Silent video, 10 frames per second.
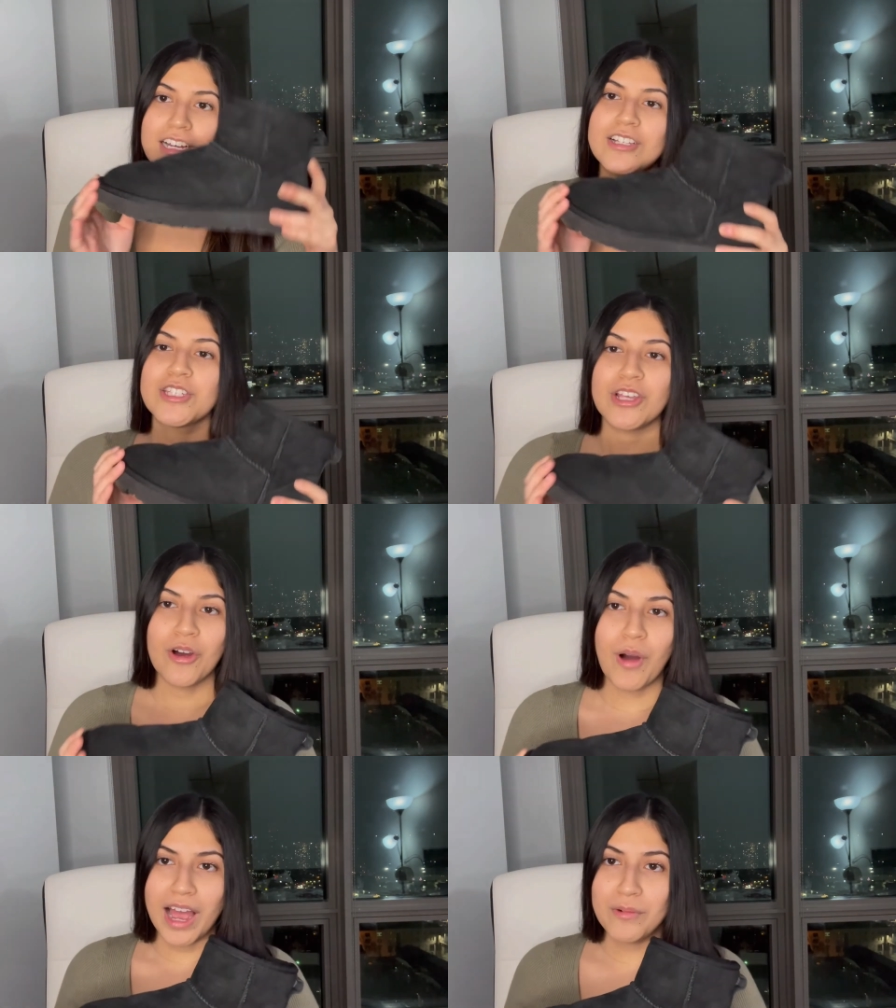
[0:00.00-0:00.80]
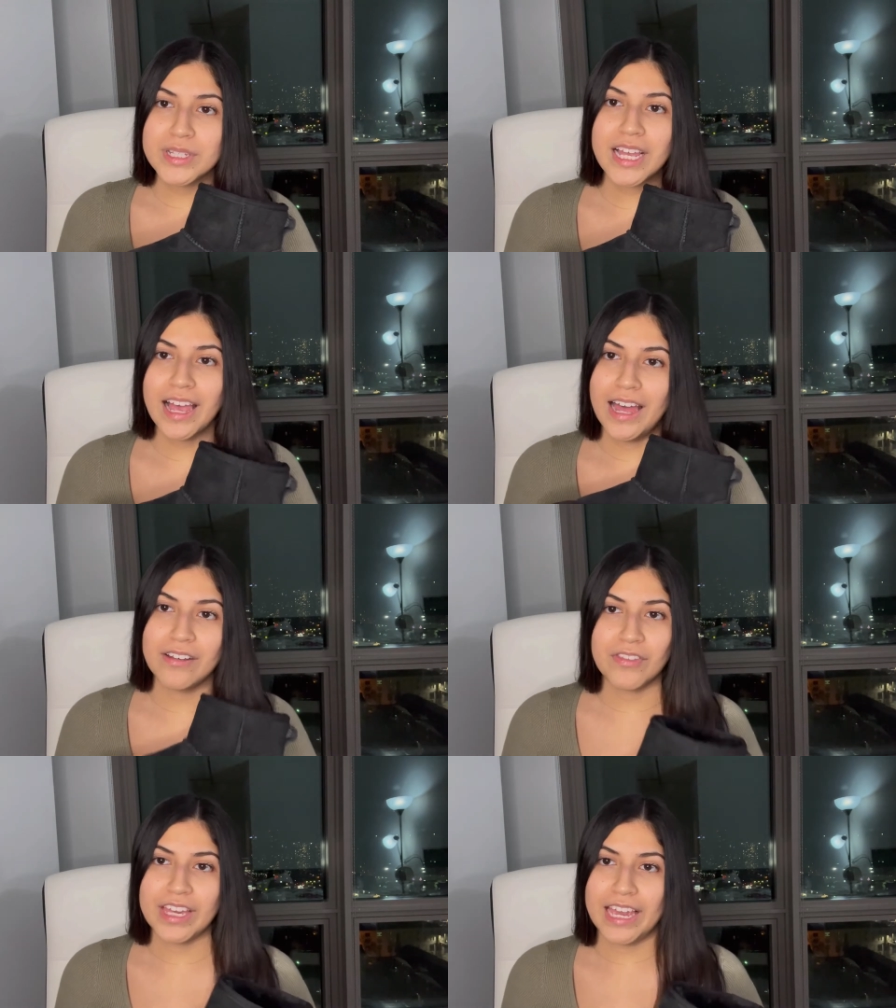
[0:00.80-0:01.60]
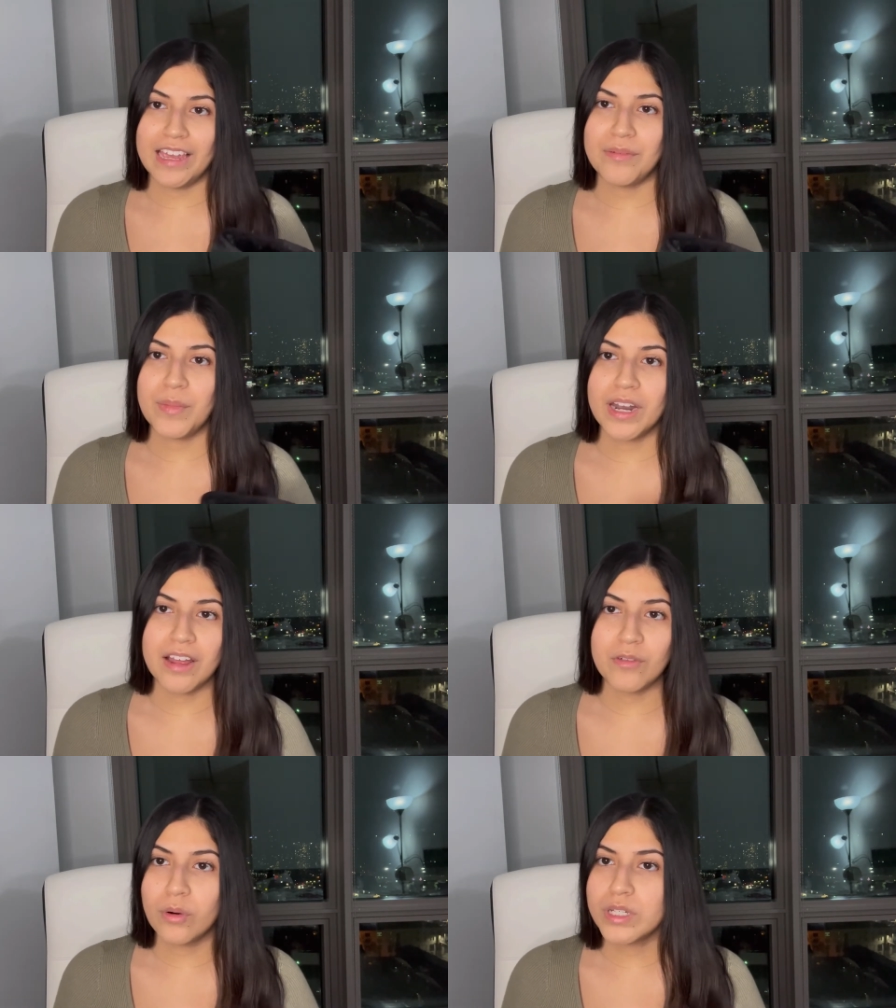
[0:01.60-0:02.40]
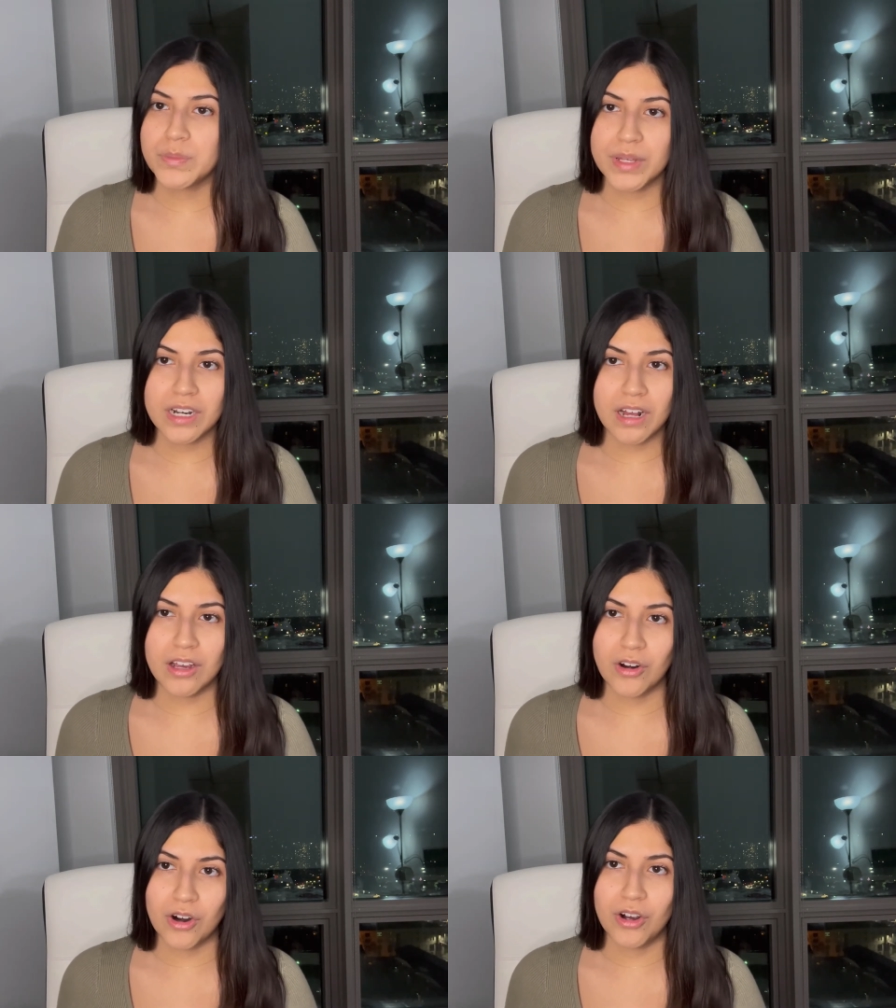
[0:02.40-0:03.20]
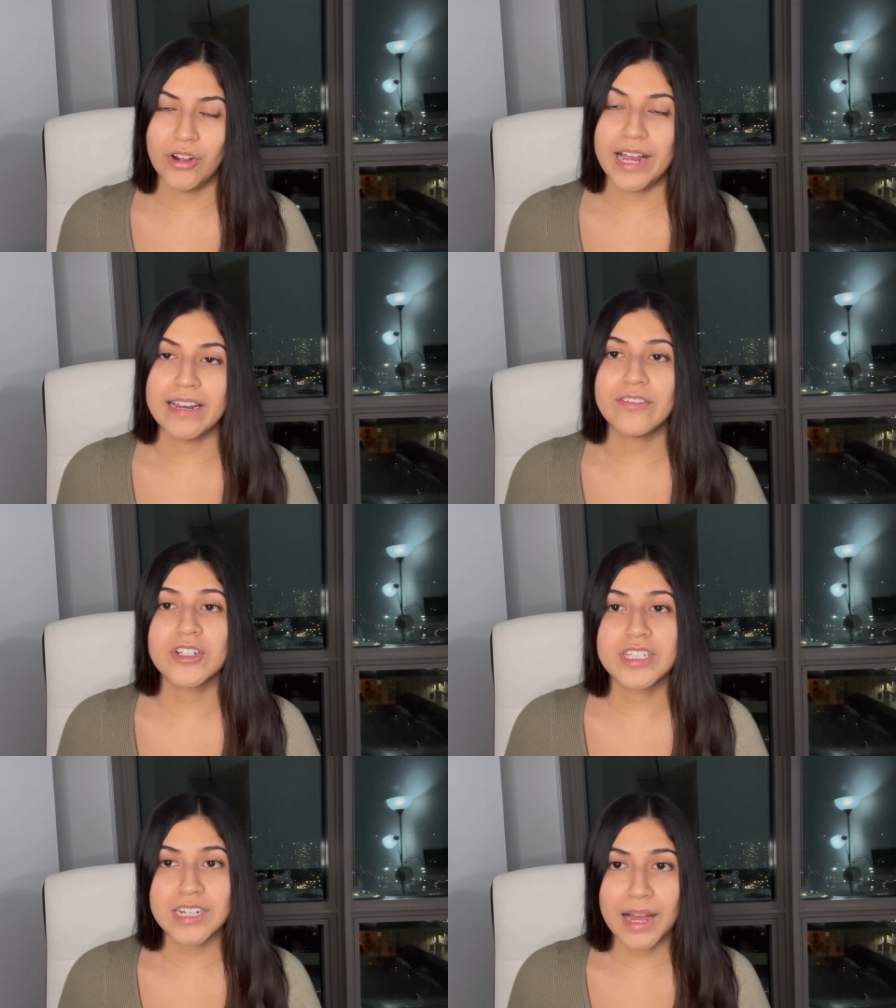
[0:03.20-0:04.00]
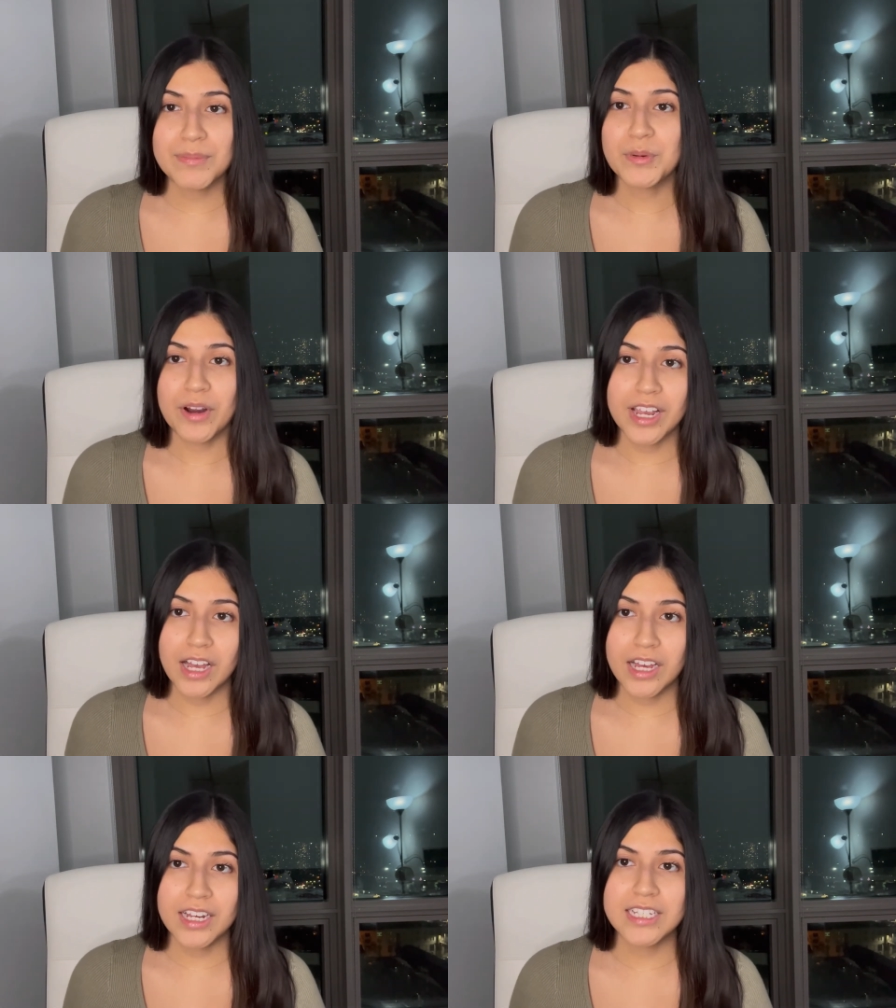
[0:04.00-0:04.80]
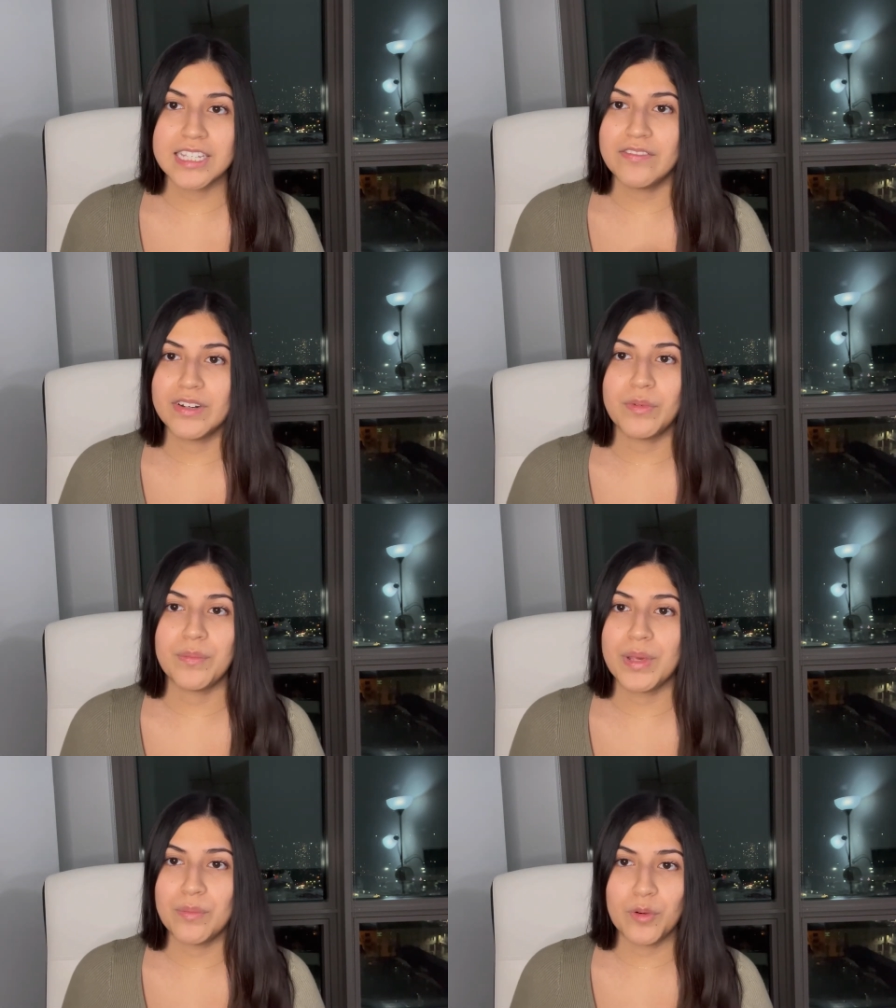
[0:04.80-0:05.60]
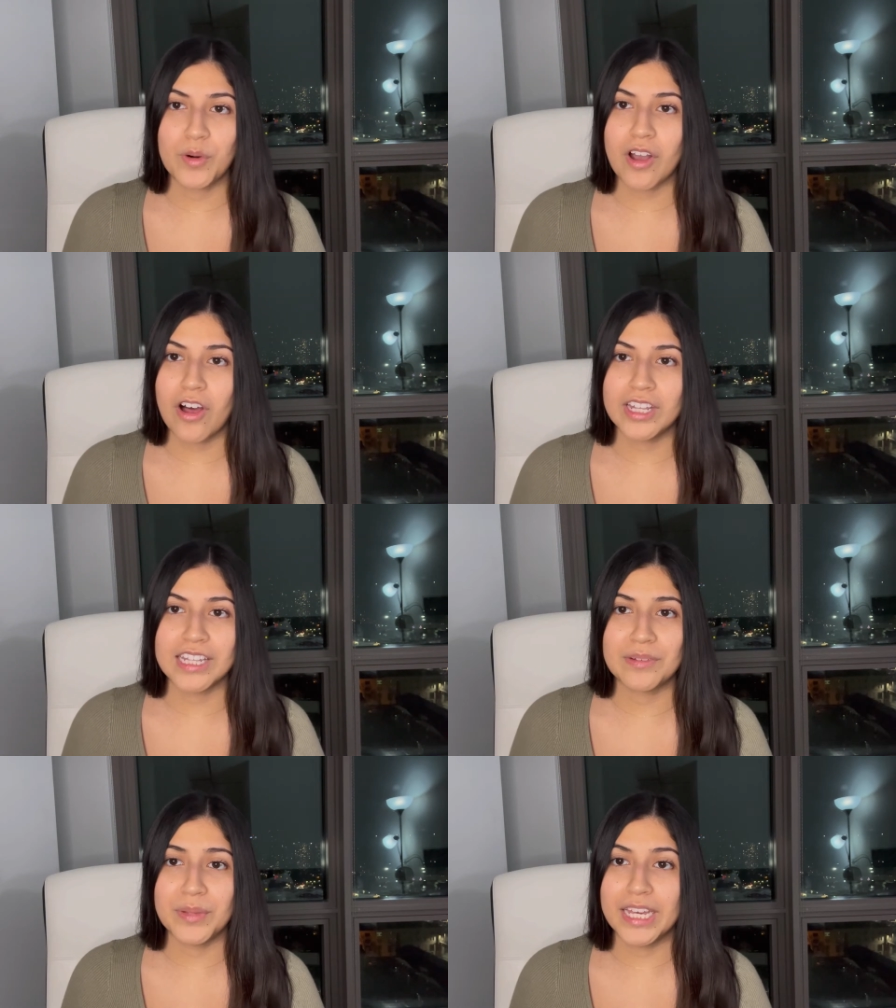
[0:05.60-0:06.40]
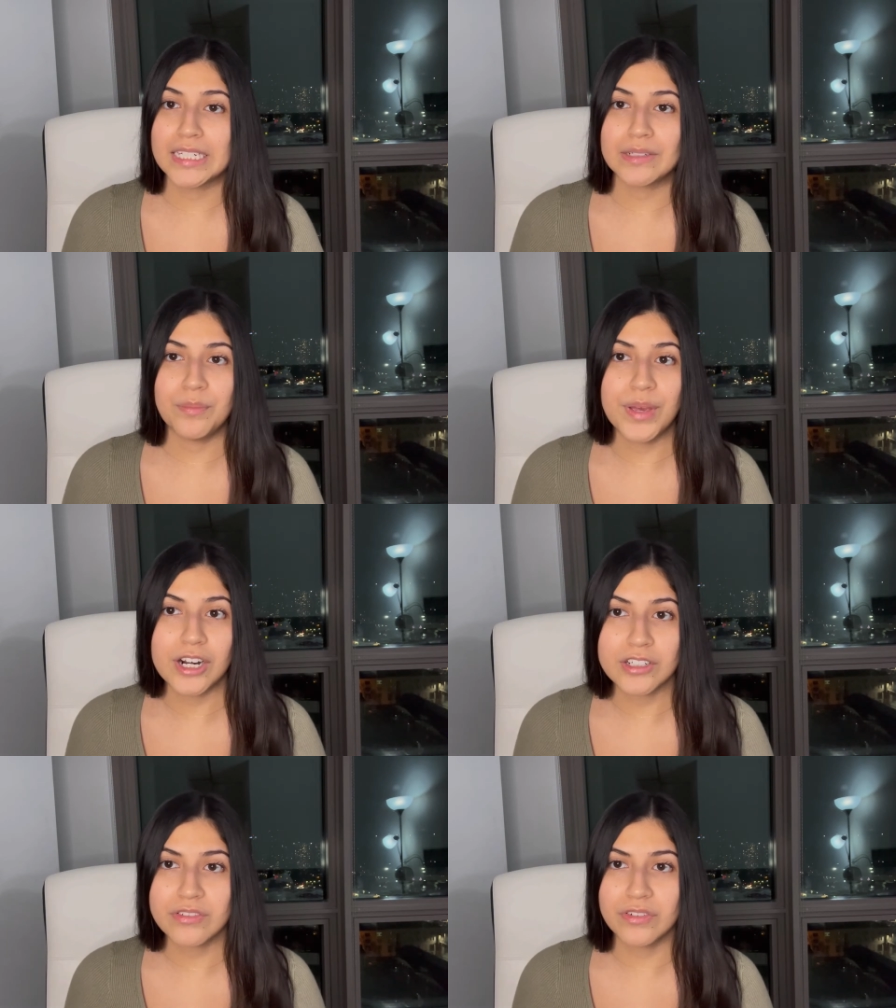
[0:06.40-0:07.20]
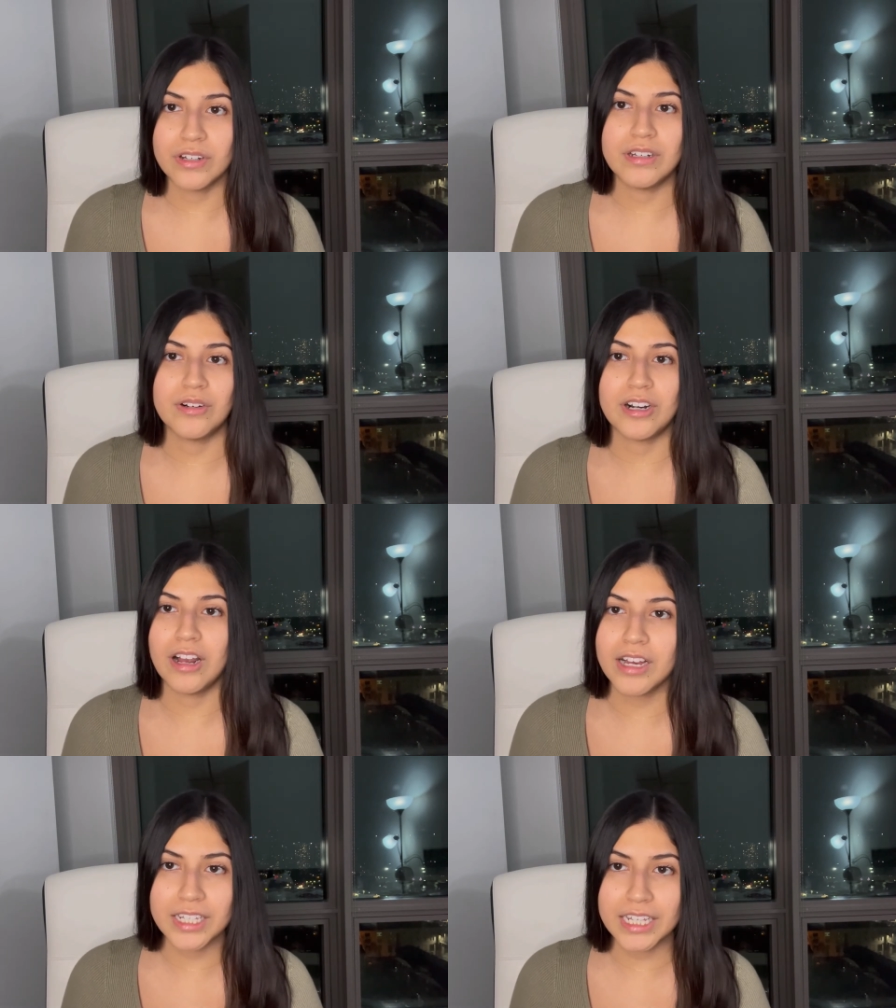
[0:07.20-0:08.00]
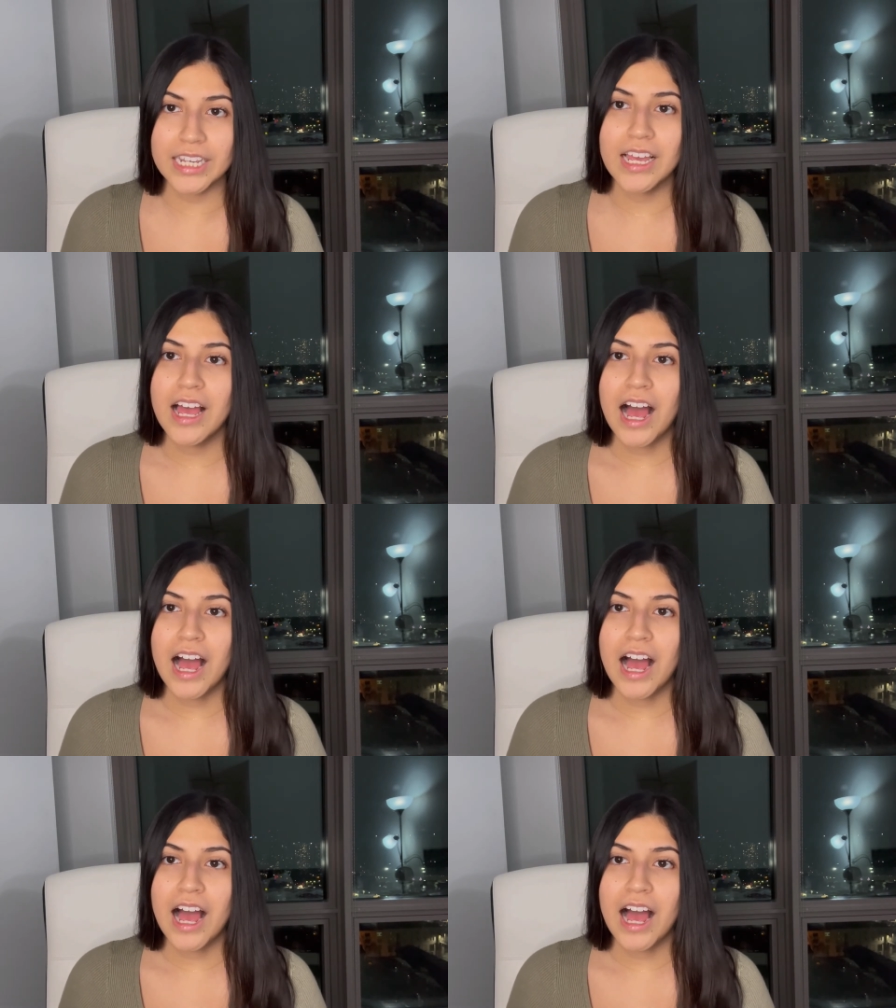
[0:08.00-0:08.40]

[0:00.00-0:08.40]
So I was ahead of the game, and I've always been an UGG girl. I never stopped wearing UGGs, even when people were calling them like bear's foot or ugly.